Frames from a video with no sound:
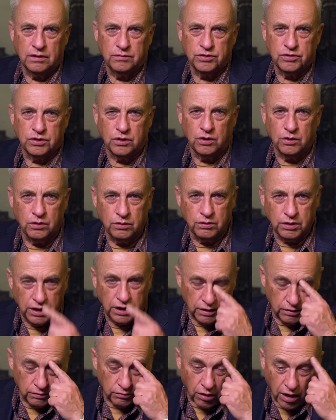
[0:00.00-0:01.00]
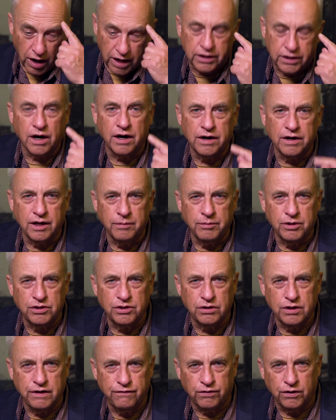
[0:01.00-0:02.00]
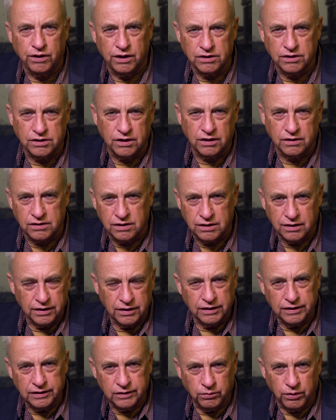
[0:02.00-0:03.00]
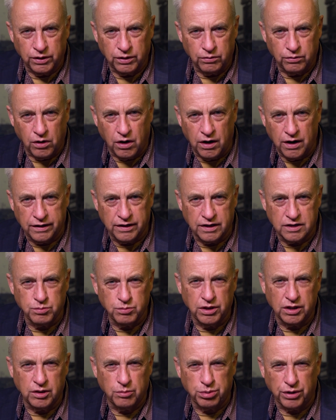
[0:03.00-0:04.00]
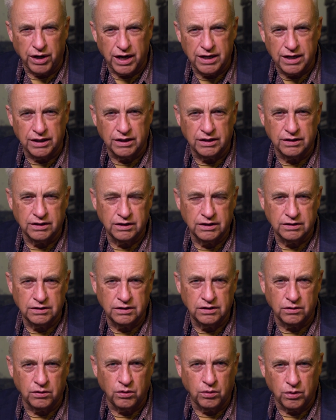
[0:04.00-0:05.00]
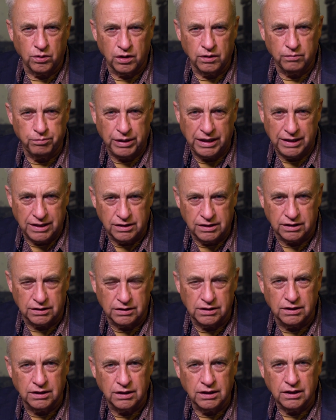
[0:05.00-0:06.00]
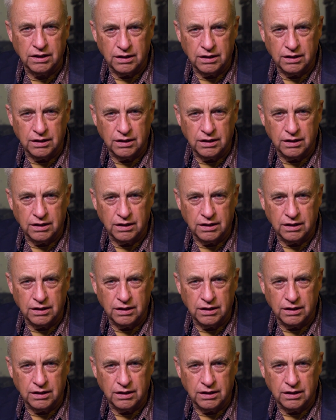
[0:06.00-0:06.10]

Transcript: So in rock art imagery, for instance, where rock has been abraded or painted,